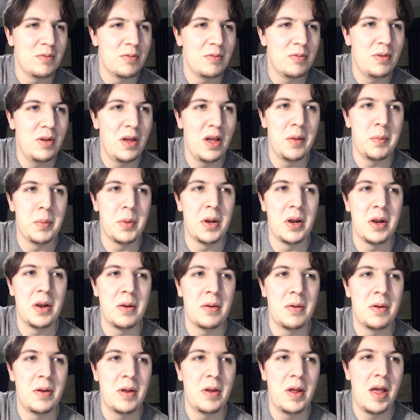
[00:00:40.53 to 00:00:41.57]
game in
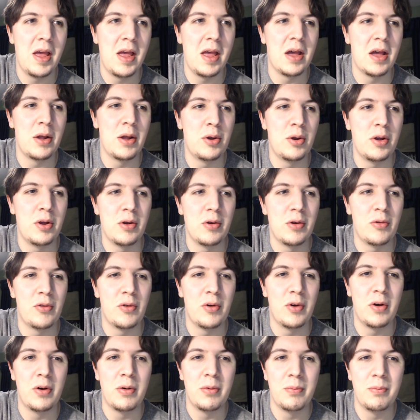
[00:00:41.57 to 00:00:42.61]
hand here, so
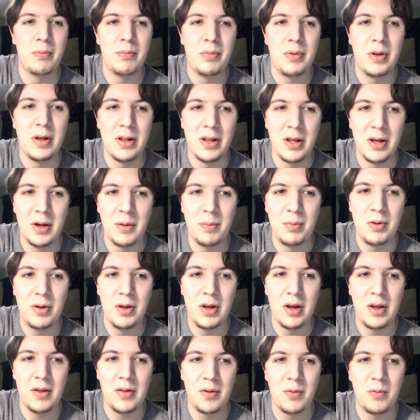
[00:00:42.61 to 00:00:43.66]
I'll get that up to you
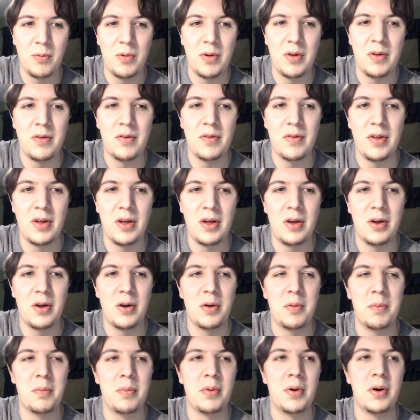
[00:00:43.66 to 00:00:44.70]
guys on Wednesday here.
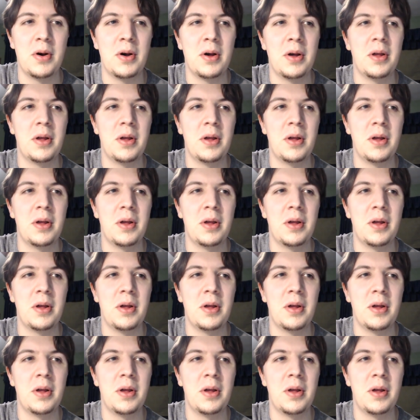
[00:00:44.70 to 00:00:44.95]
But